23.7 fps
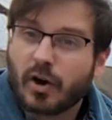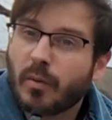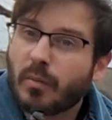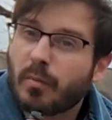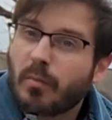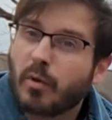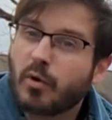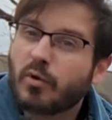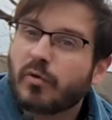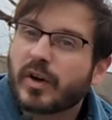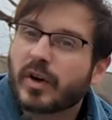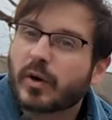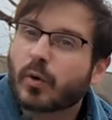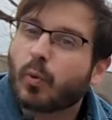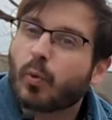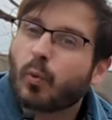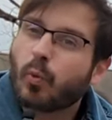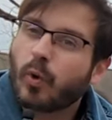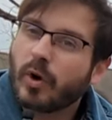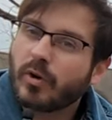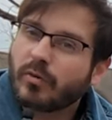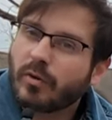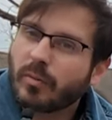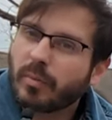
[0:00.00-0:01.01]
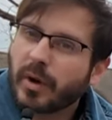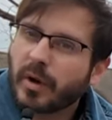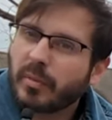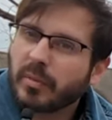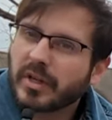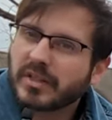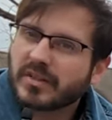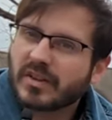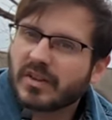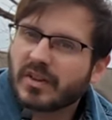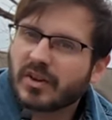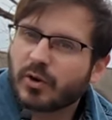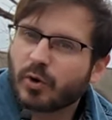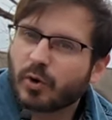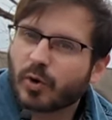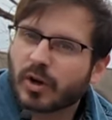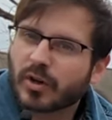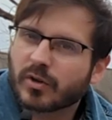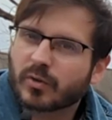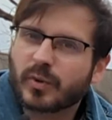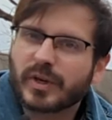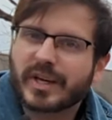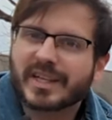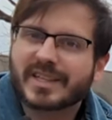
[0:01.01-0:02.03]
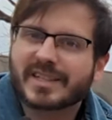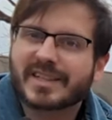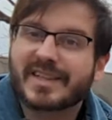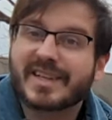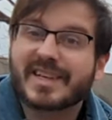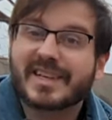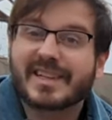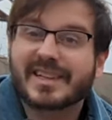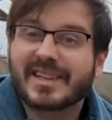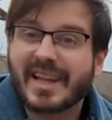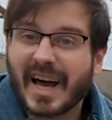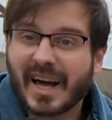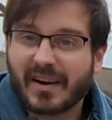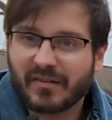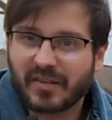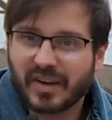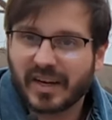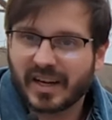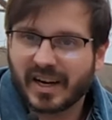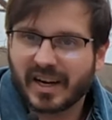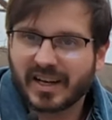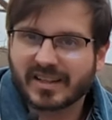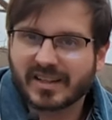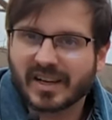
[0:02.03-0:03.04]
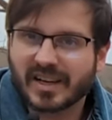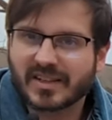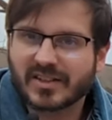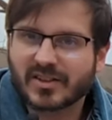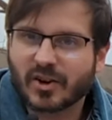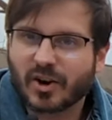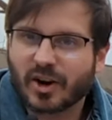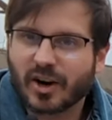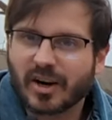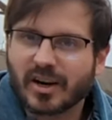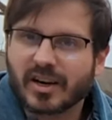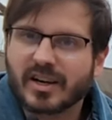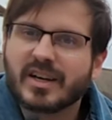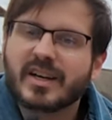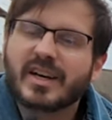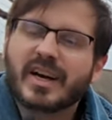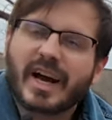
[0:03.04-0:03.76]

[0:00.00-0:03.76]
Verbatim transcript: Moving one republic to the north, we get to the Latvian S S R.